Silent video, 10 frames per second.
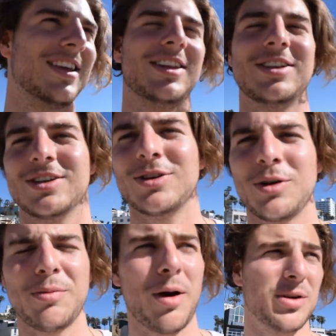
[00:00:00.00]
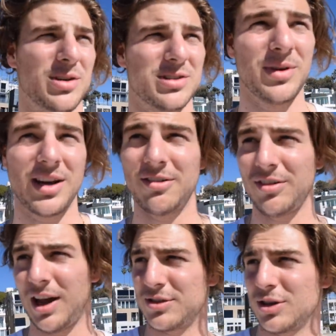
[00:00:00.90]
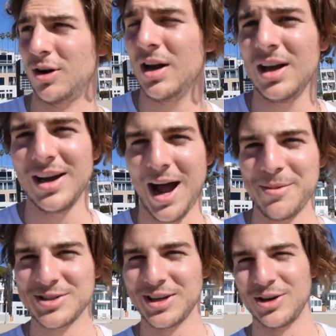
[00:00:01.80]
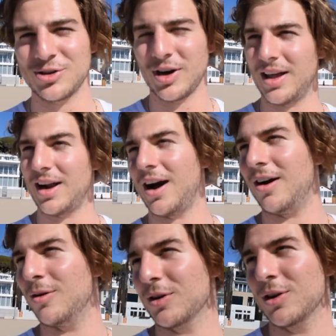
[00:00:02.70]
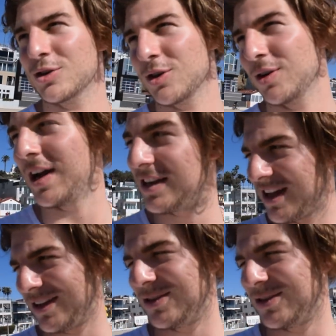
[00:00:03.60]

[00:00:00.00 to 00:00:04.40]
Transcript: he thinks Korean barbecue is the meaning of life, so I'm excited to try that out. We're gonna show you guys that